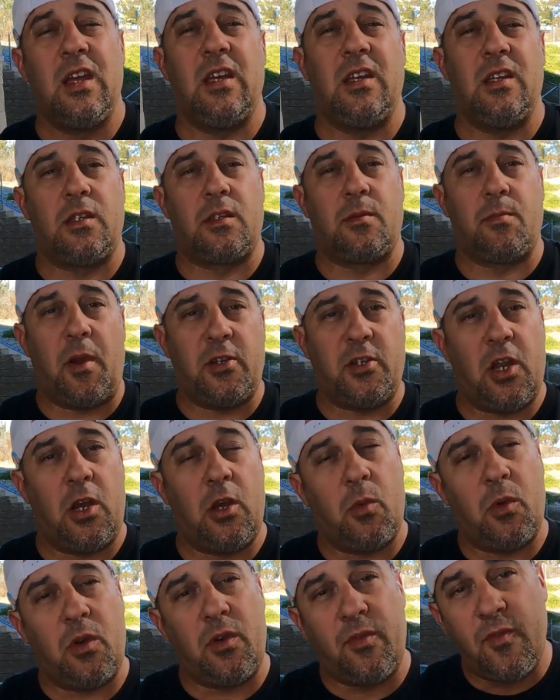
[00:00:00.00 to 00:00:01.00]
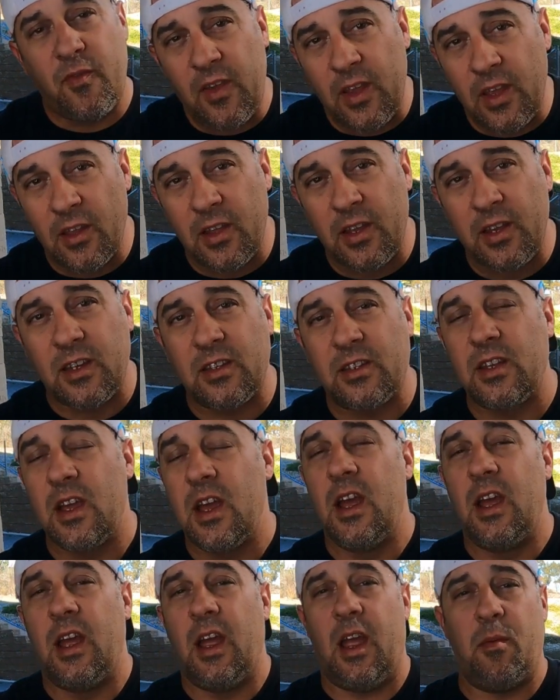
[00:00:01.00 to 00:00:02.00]
is my genuine feelings
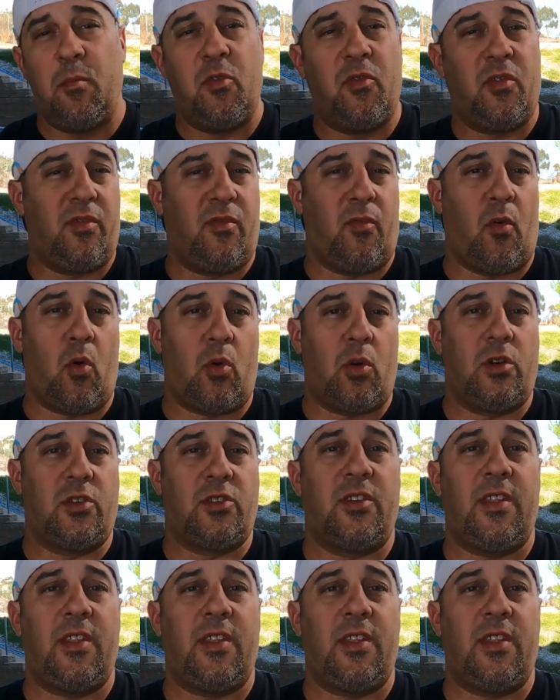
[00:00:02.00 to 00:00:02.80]
and moving forward.